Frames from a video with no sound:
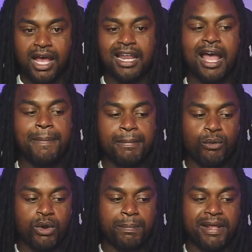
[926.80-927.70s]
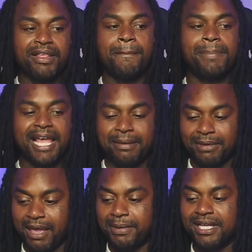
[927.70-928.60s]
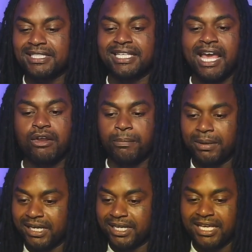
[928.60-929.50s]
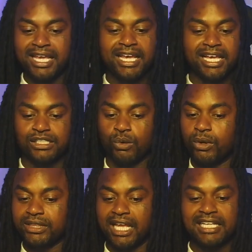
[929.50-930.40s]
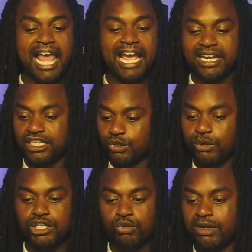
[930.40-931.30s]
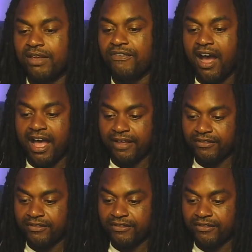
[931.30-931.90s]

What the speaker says: A lot of people want to play the blame game because accountability is the one thing lacking in 2025.